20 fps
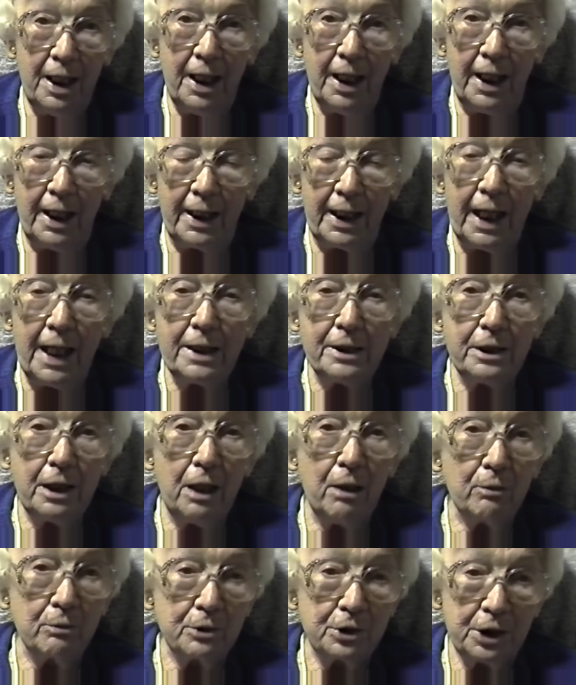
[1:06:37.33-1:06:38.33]
And I
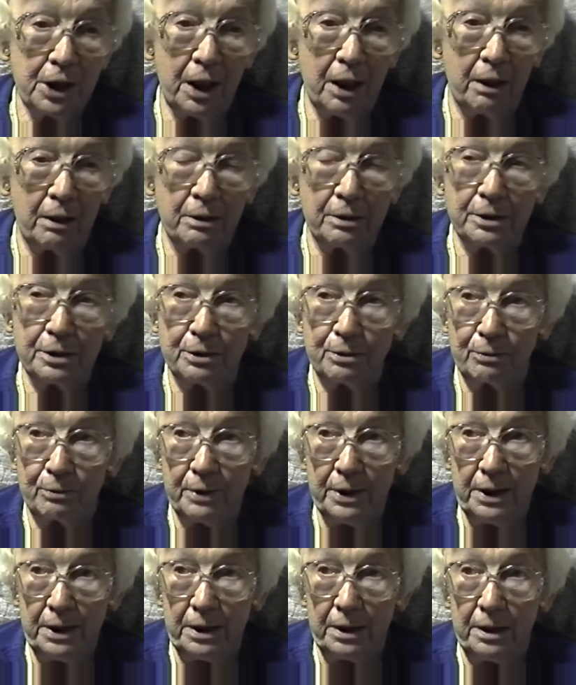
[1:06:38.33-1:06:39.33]
taught John to
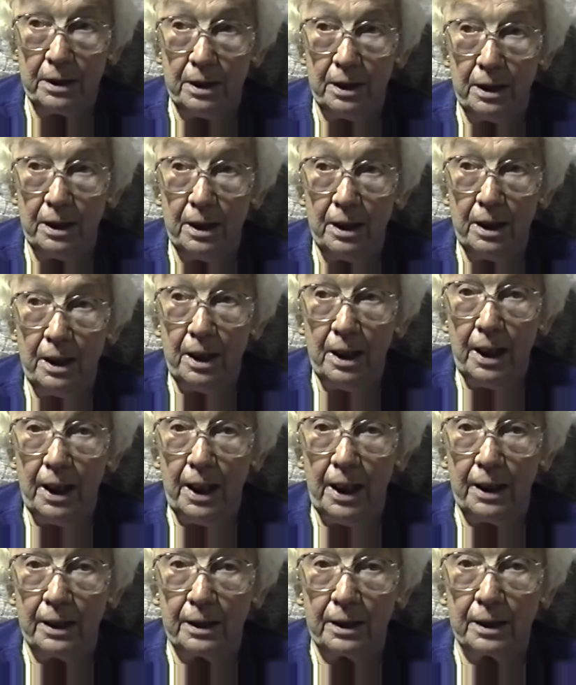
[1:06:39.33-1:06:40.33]
read
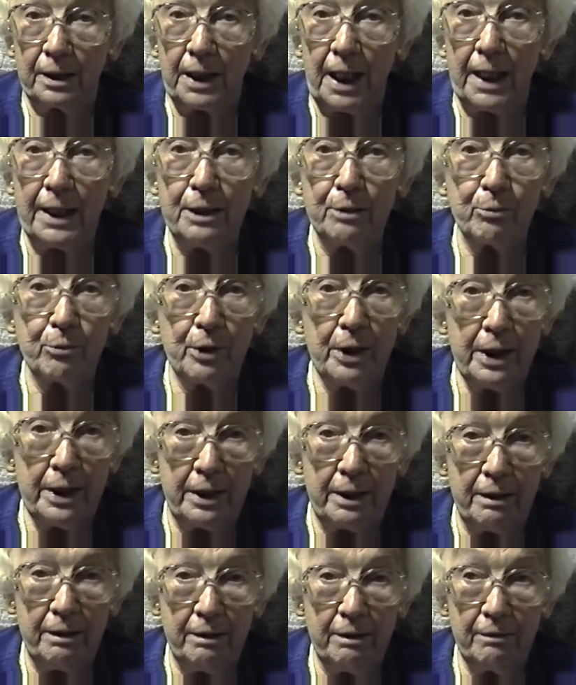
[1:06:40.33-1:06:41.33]
and got him
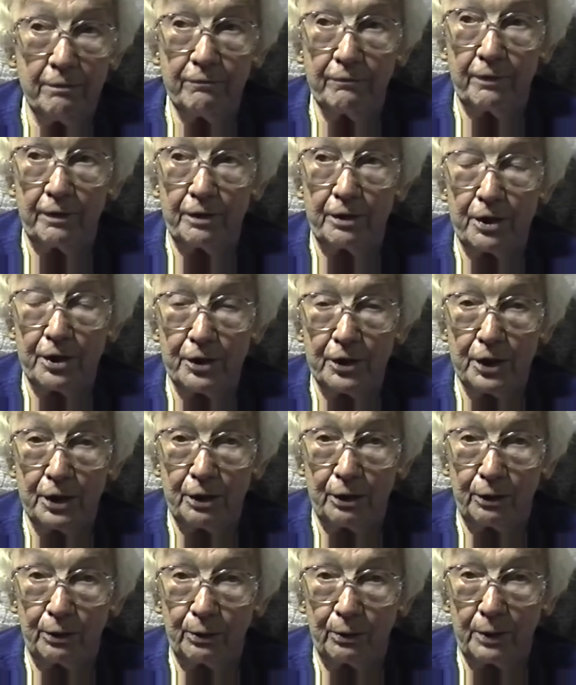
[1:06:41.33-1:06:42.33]
ready for the
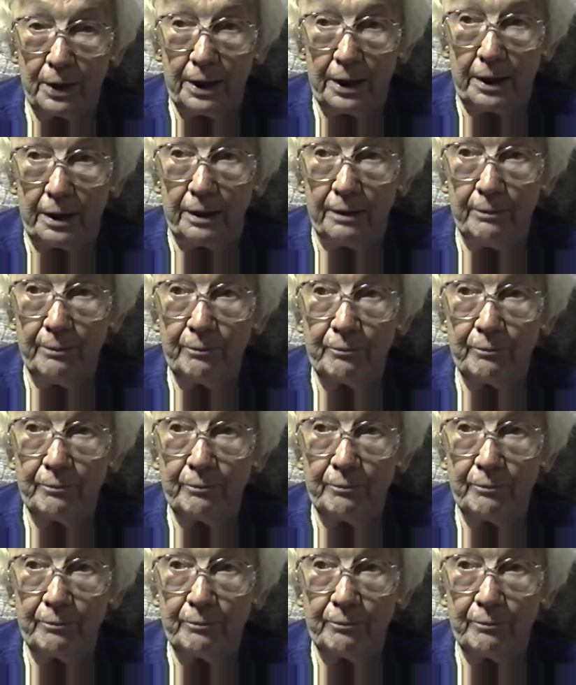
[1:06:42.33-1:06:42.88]
3rd grade.